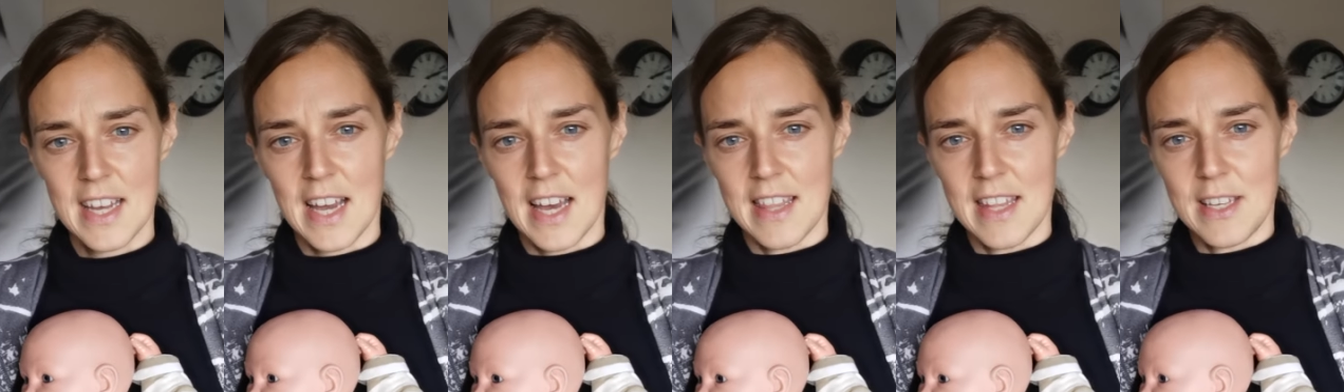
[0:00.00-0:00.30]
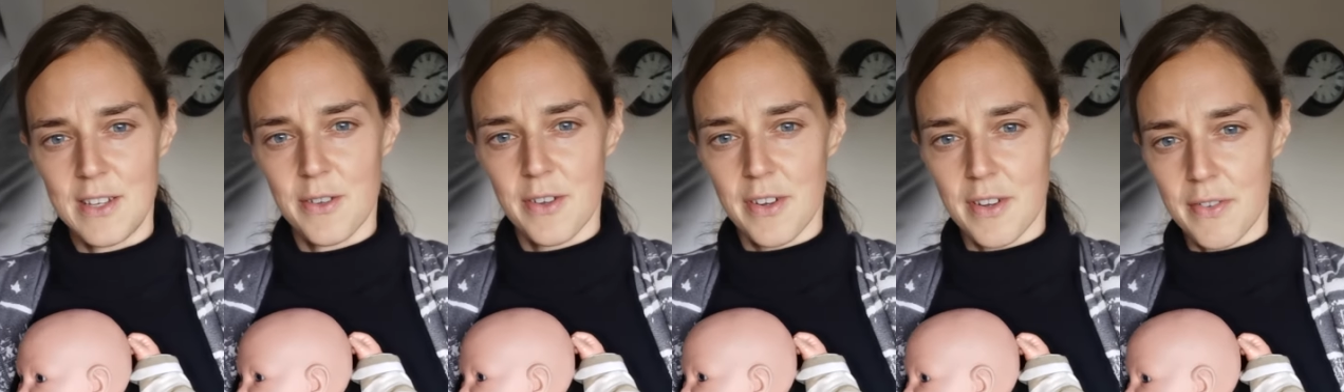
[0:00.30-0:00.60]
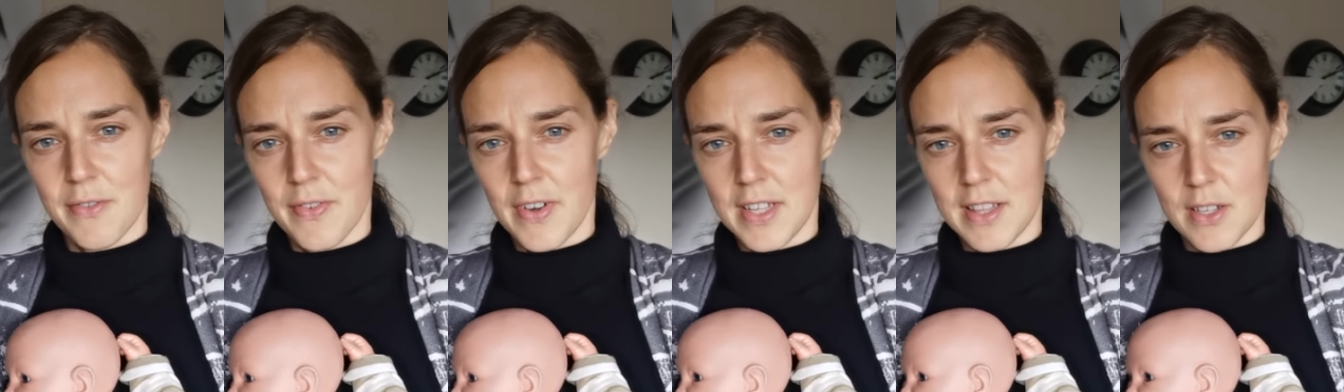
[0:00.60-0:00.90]
And then you're
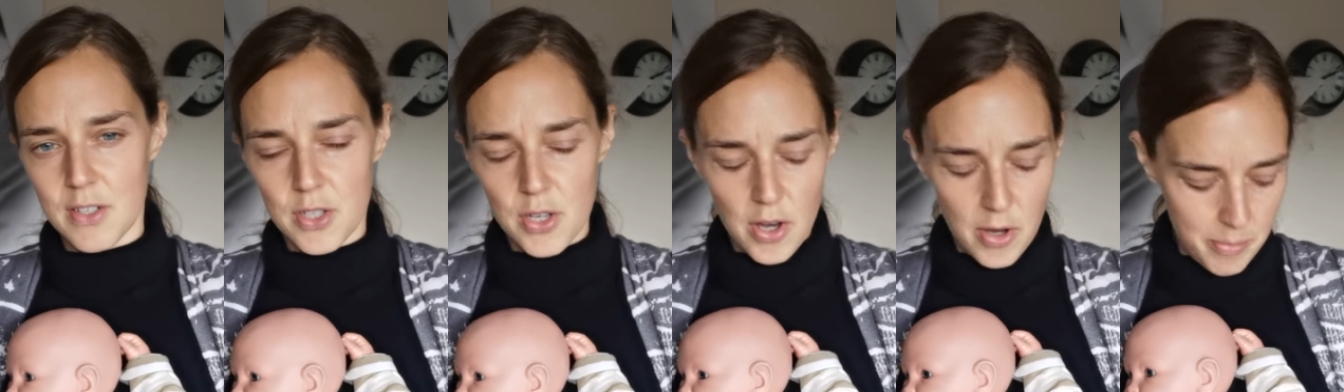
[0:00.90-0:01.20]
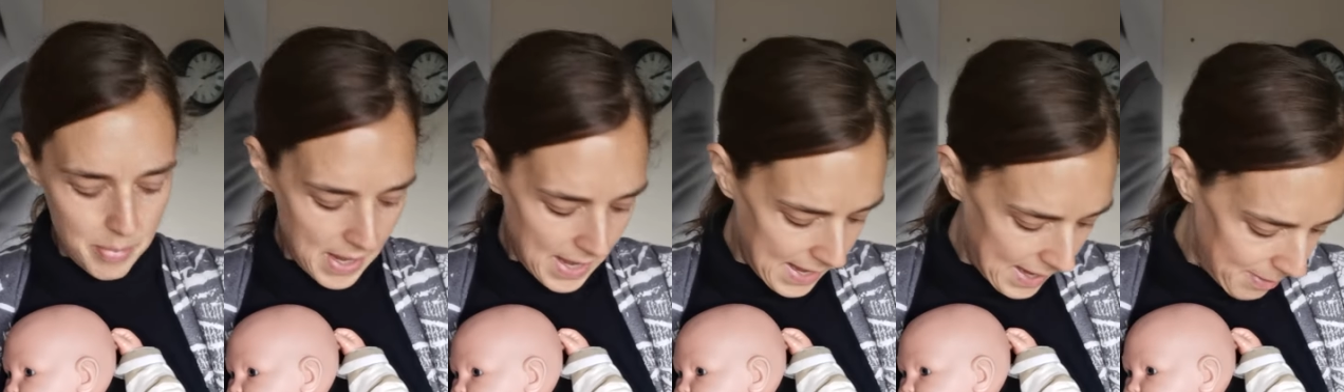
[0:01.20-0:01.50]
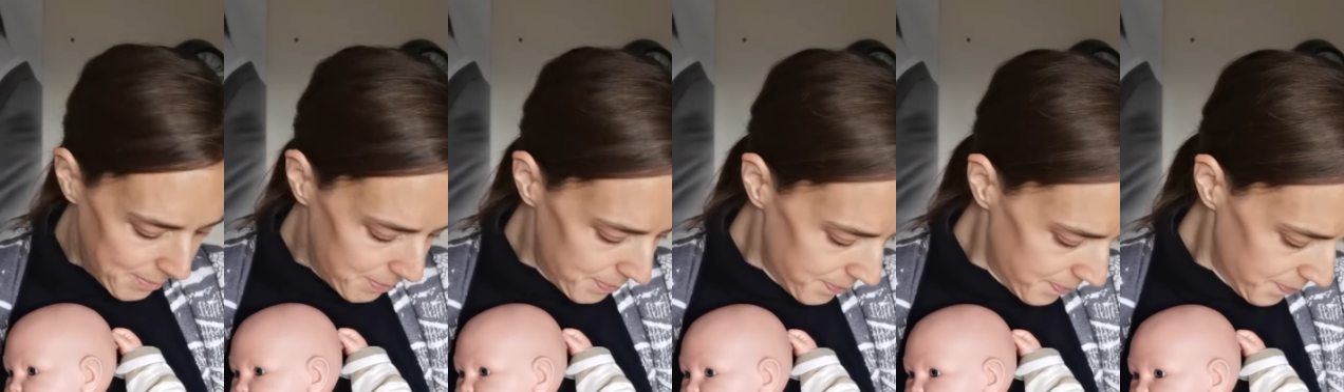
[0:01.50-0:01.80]
going to find the top
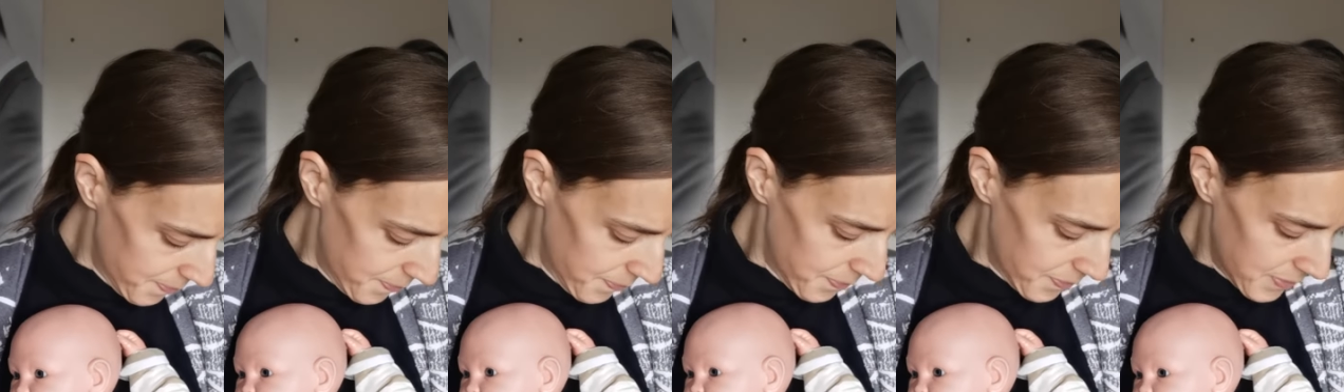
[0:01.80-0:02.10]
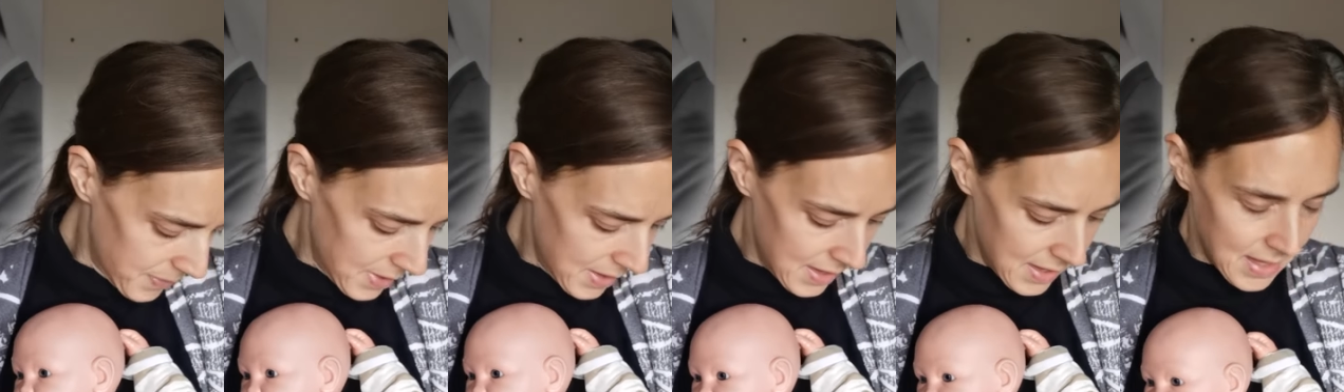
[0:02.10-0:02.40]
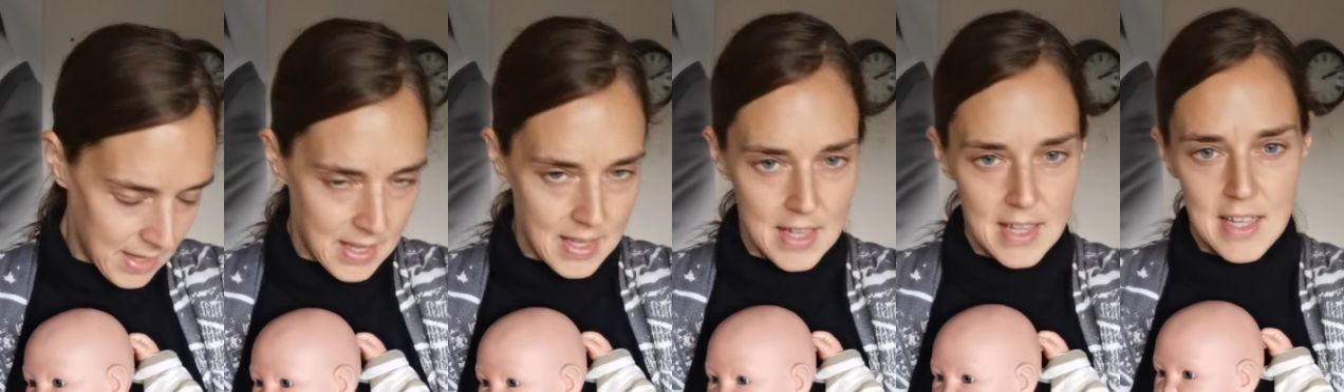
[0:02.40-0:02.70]
hem
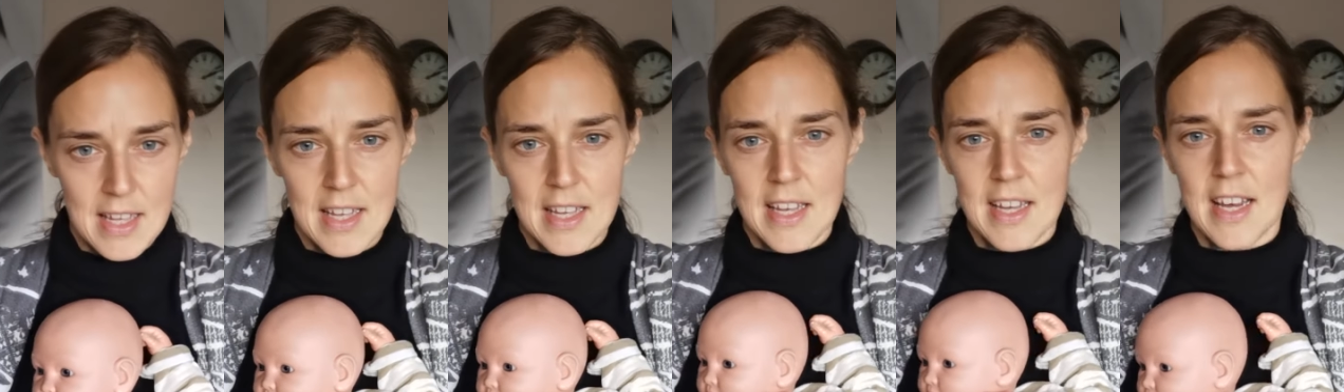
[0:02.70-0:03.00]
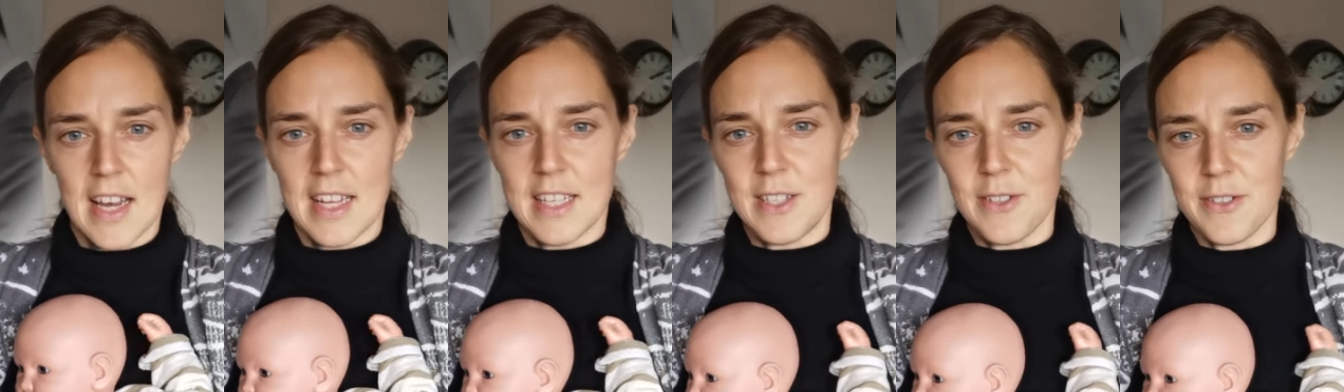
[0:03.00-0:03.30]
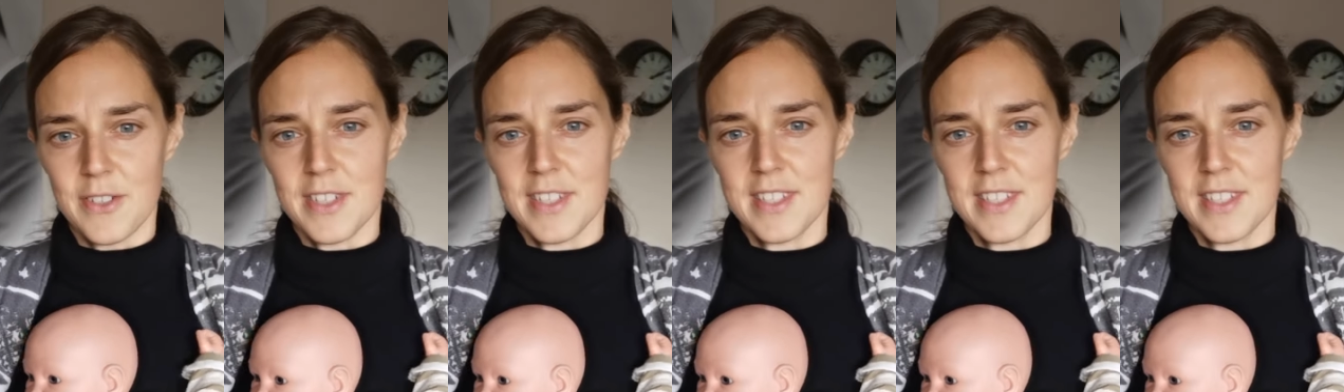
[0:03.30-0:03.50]
and you're